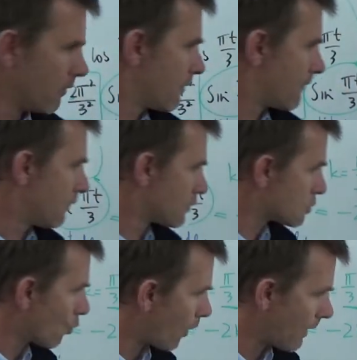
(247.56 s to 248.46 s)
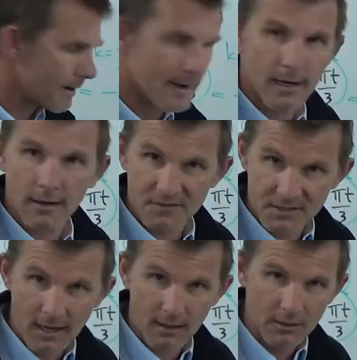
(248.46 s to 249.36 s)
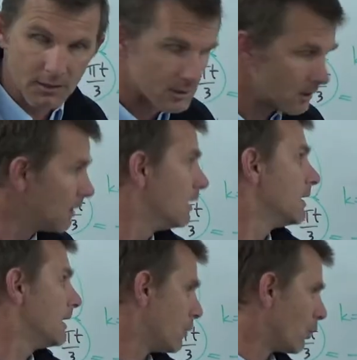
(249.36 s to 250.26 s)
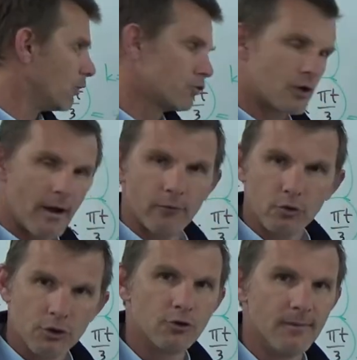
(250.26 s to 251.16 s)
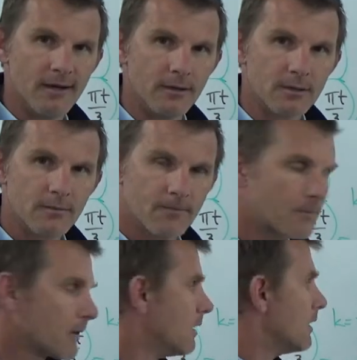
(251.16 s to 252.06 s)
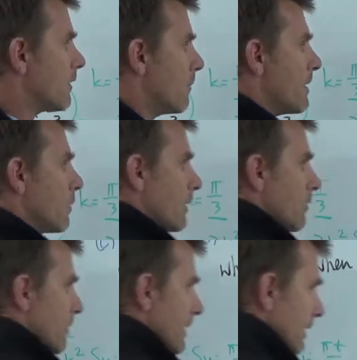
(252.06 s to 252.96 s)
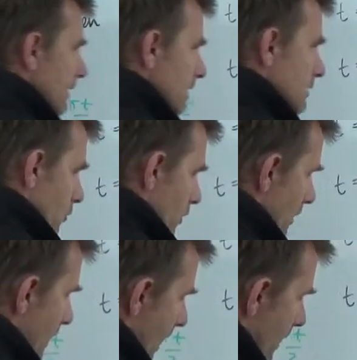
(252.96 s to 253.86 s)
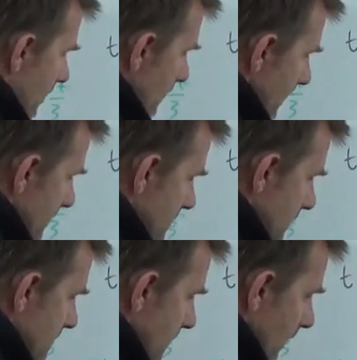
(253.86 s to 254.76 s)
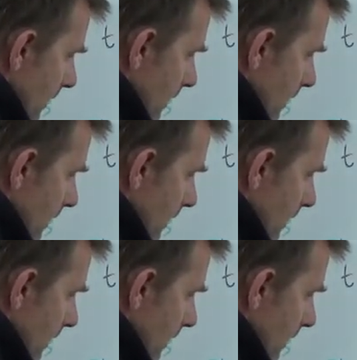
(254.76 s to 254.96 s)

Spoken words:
in the first 1.5 seconds, it will travel 2 metres. The bit we really need to work out is this bit in